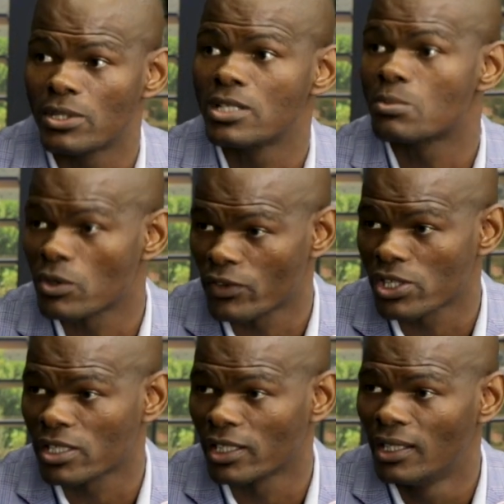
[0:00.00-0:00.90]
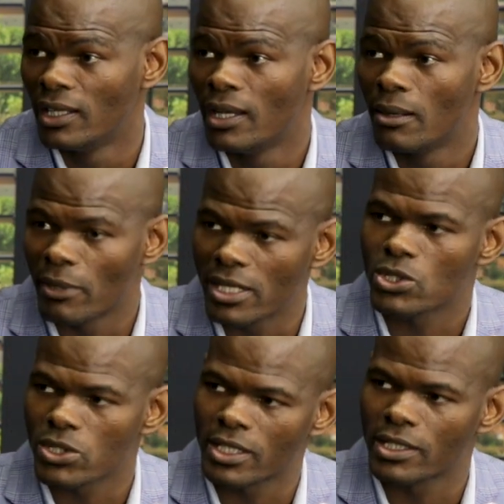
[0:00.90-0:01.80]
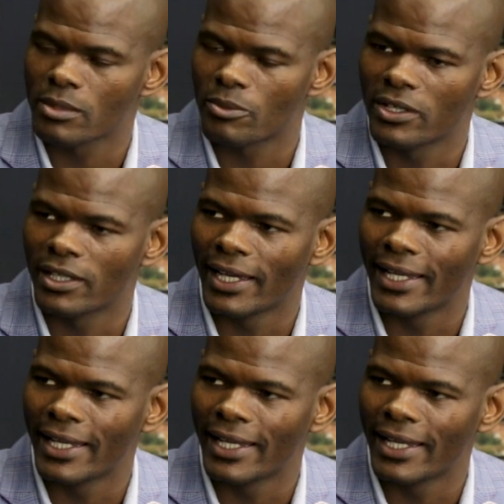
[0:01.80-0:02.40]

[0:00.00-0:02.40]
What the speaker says: business professional, but he's also an entrepreneur.